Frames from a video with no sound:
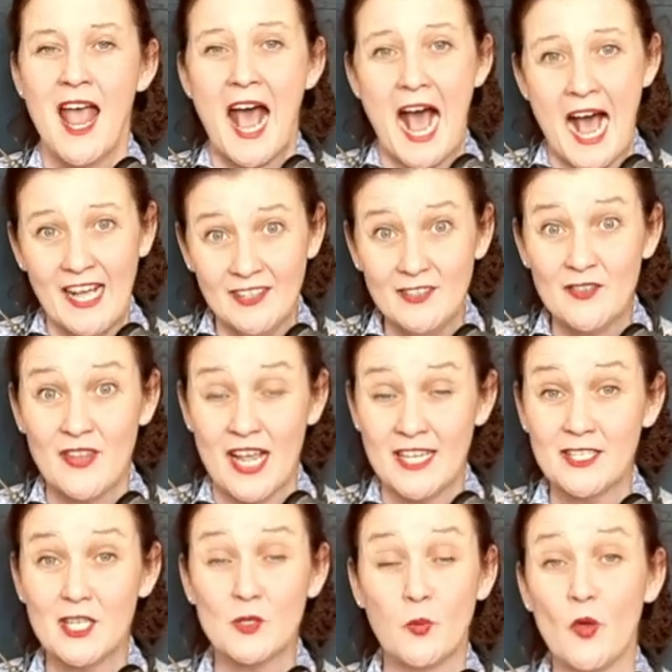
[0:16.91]
And that
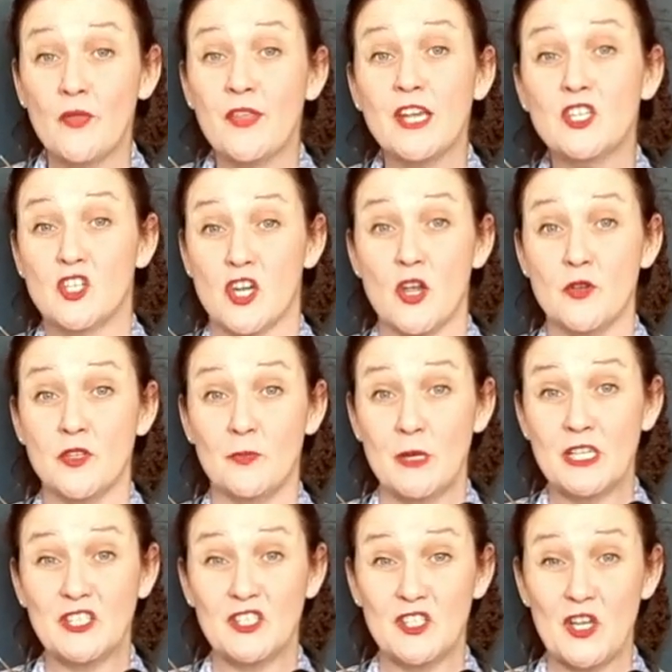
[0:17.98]
is what they chose me
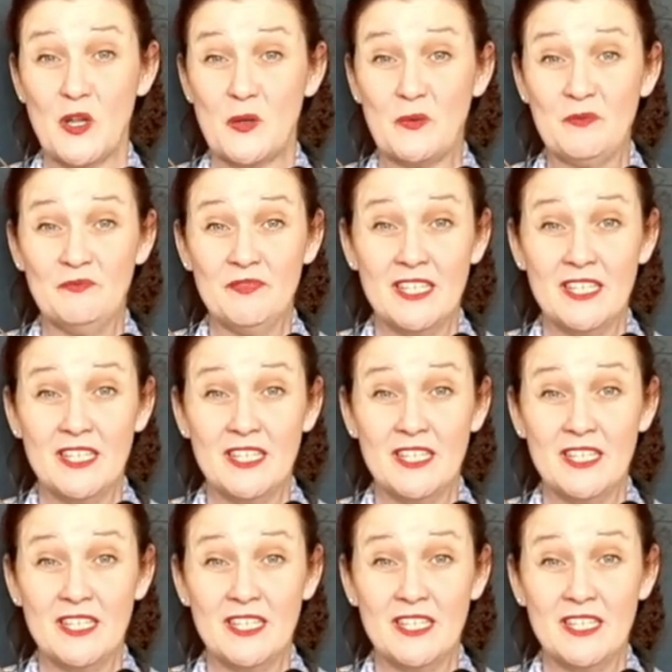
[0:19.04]
to do.